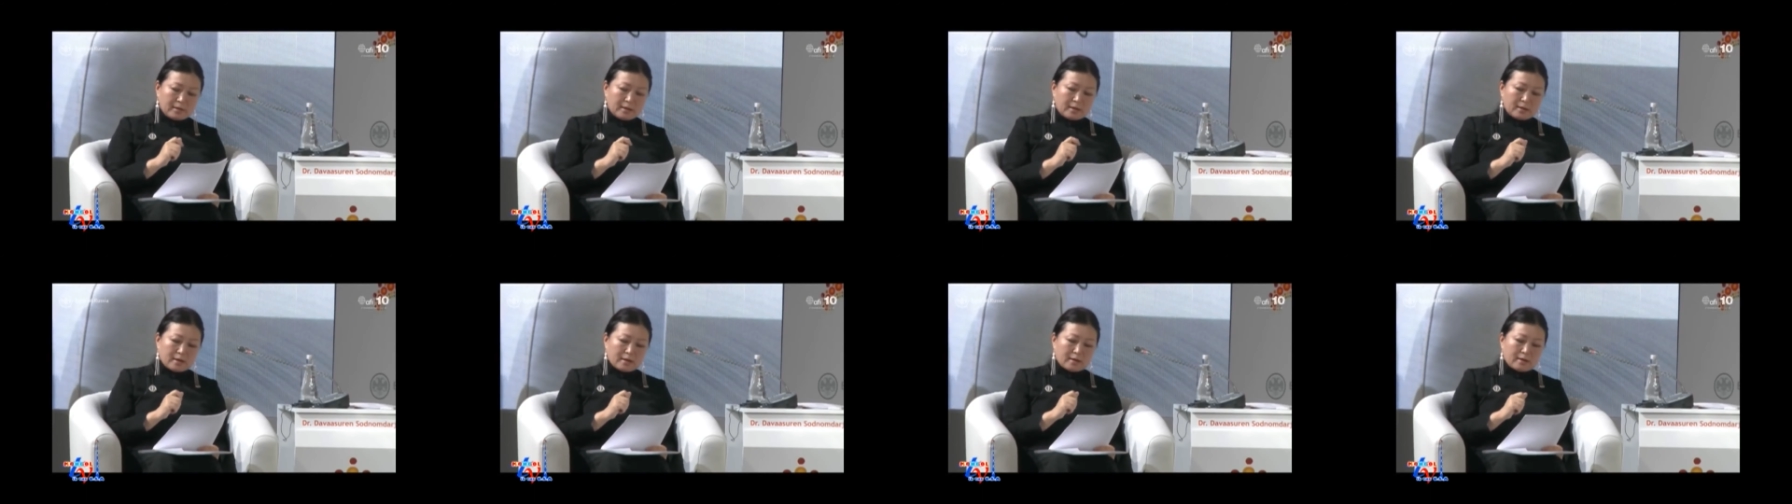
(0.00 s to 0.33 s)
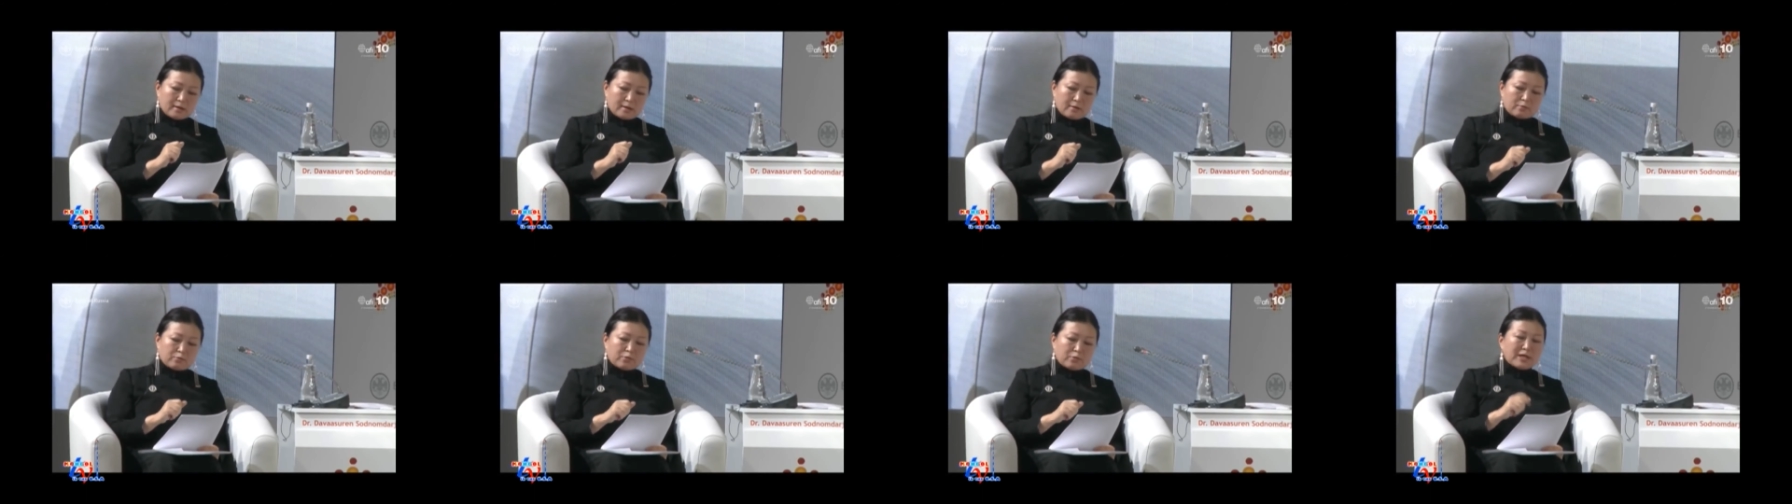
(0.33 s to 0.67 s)

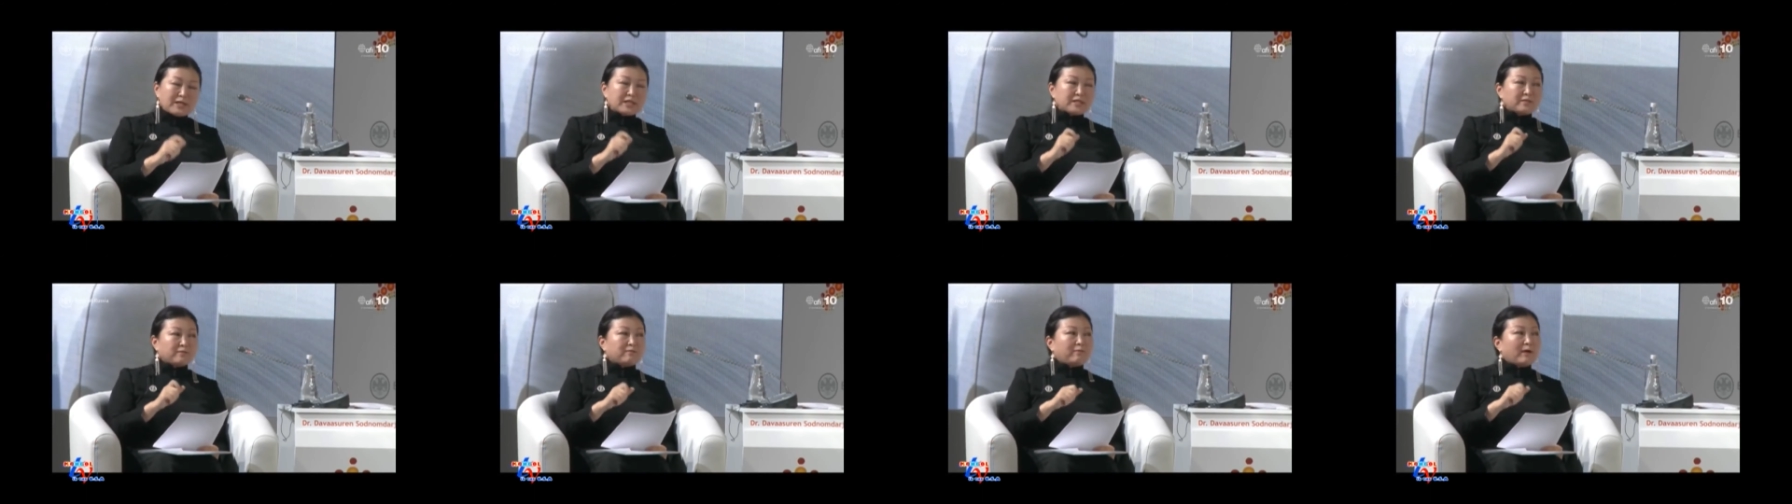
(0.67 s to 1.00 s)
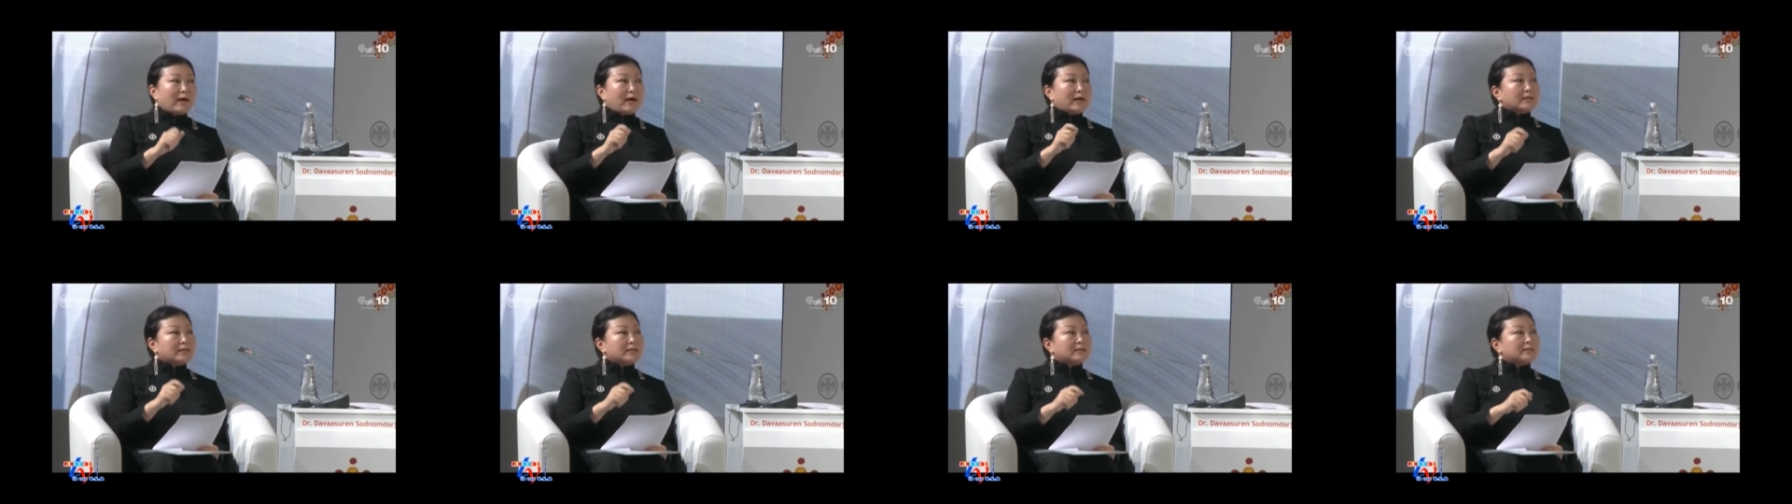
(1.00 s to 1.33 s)

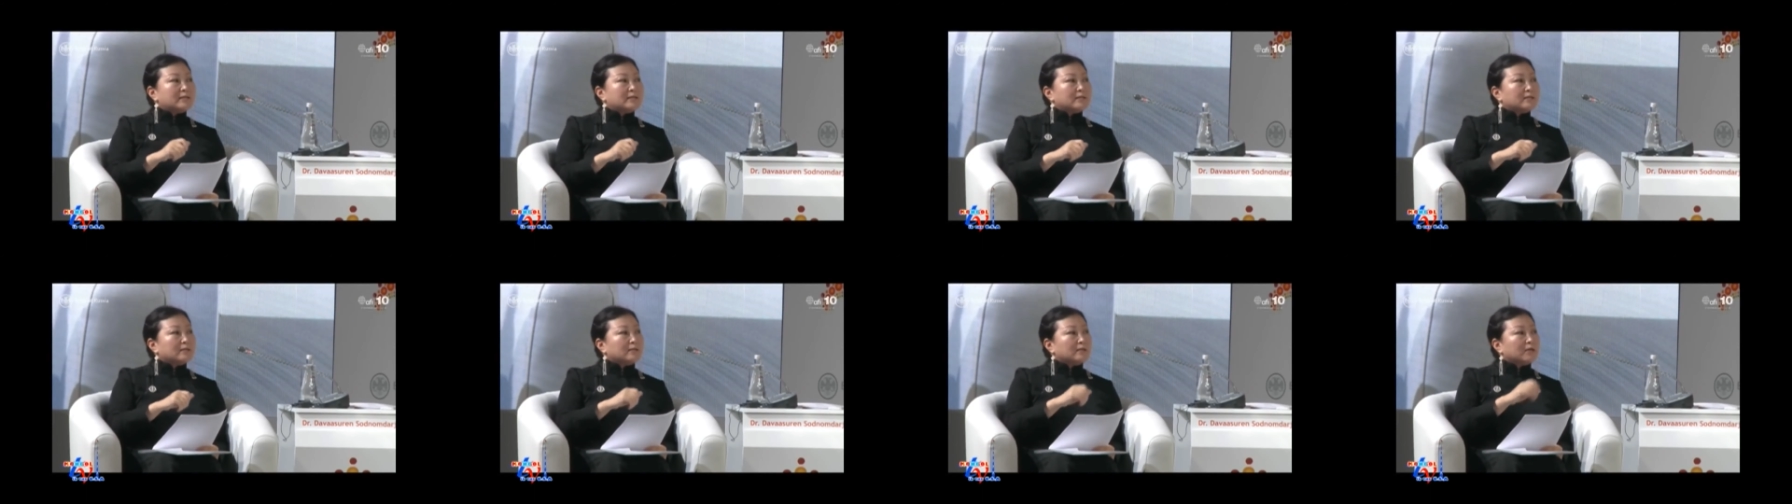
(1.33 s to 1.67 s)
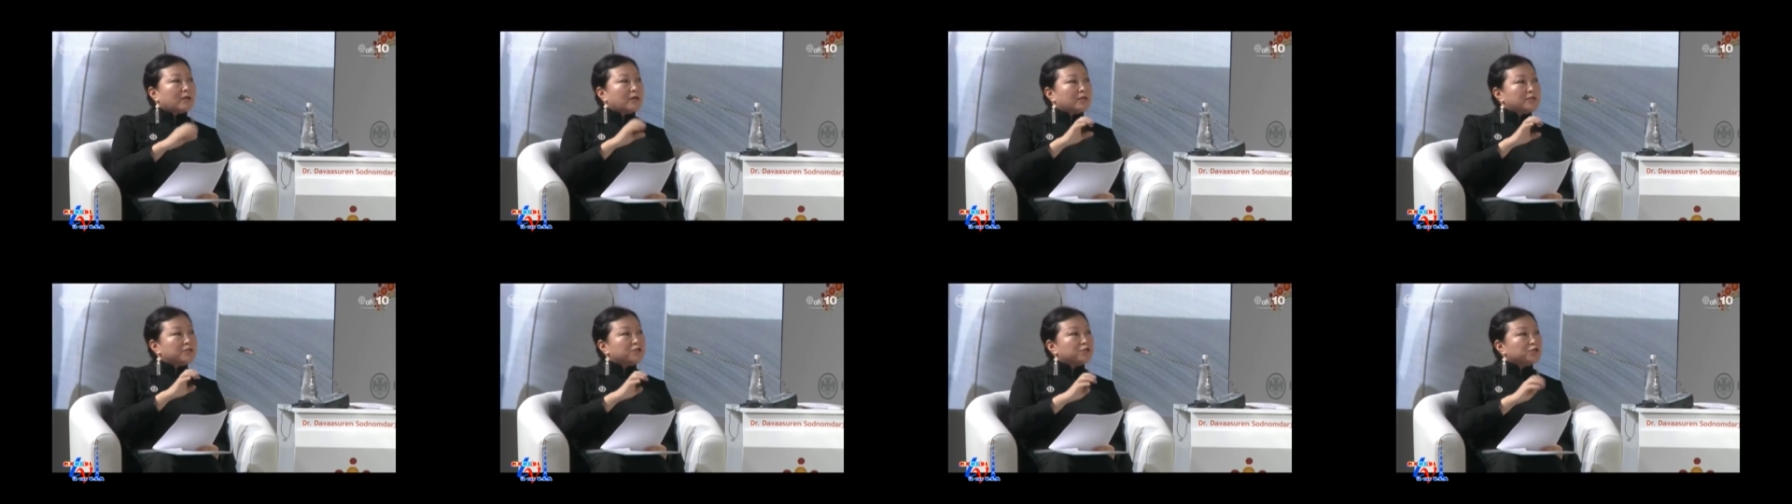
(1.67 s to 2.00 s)
ratified the
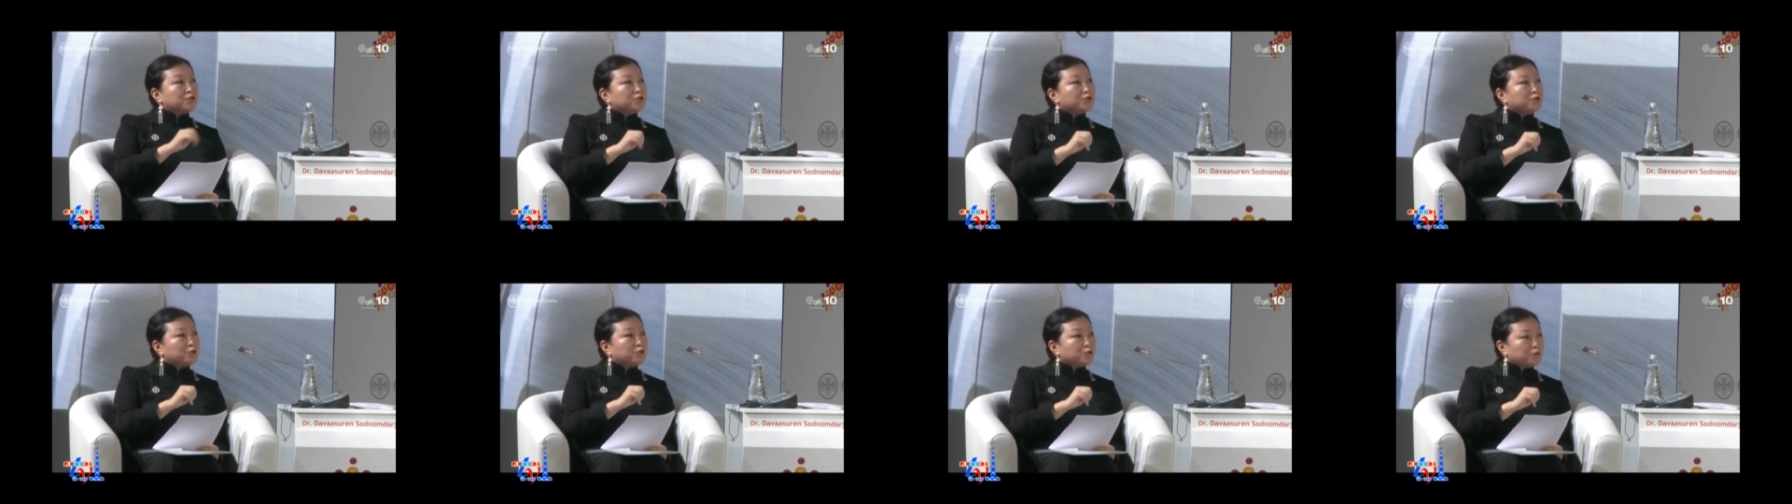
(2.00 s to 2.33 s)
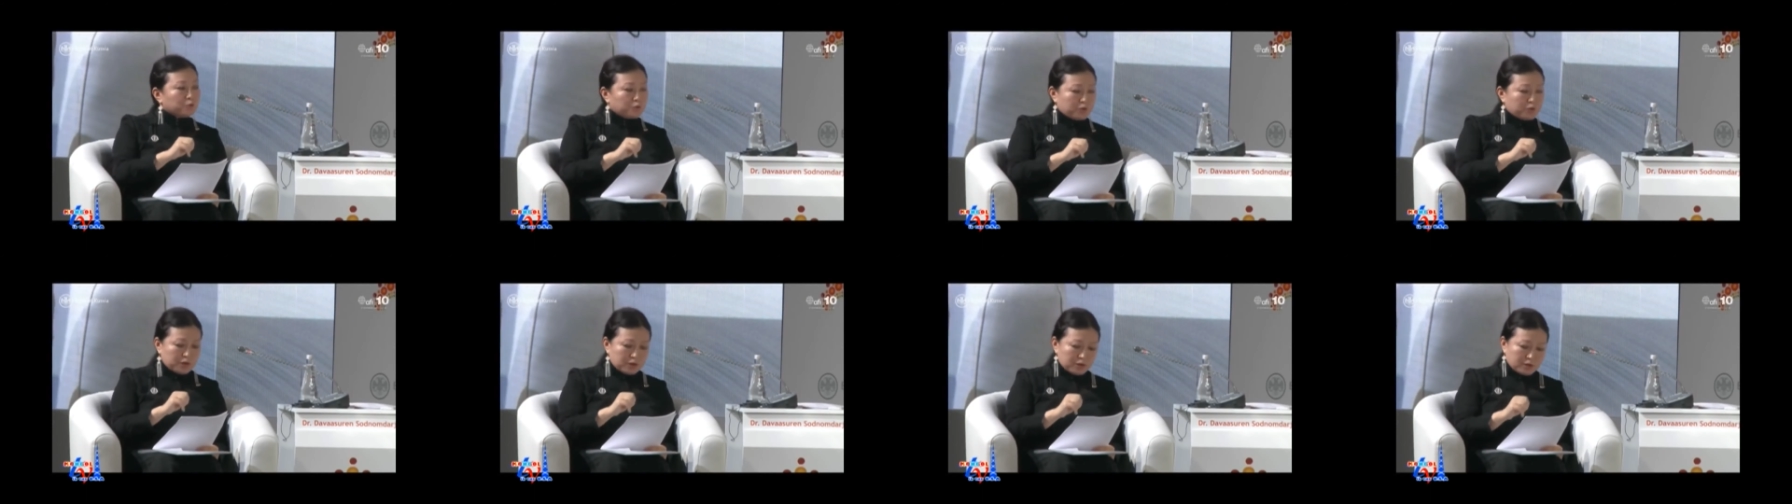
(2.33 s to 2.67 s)

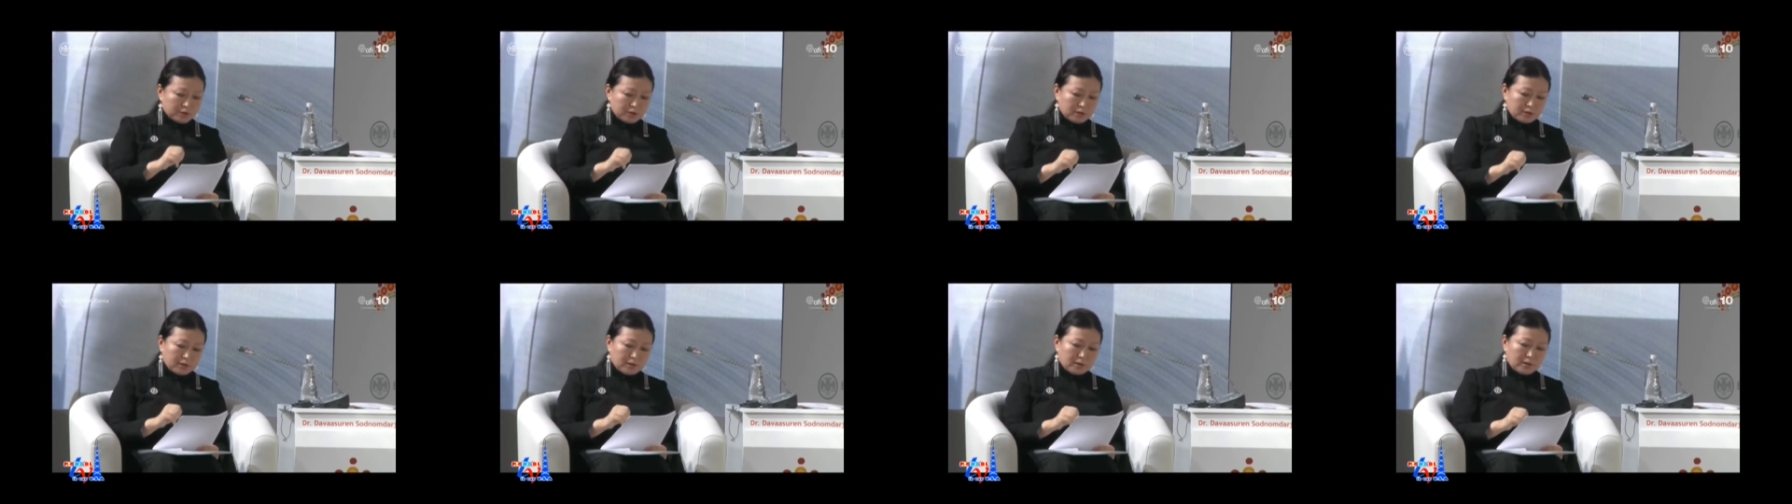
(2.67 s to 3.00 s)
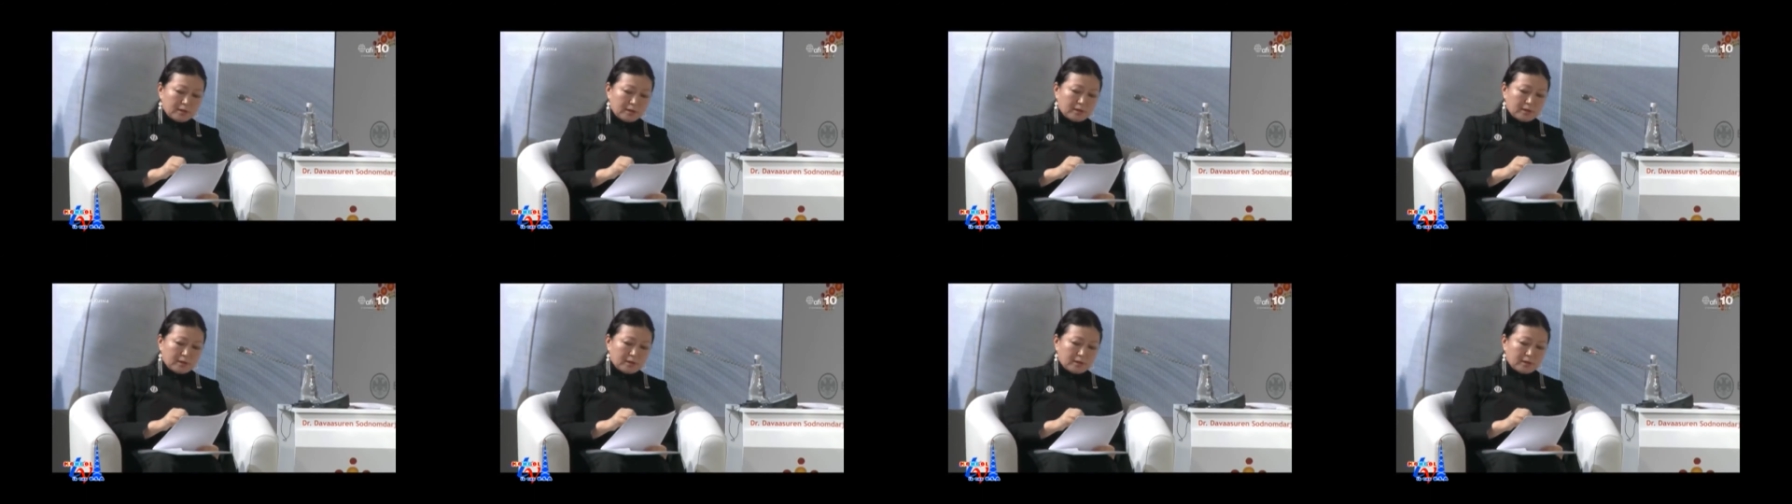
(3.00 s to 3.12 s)
constitution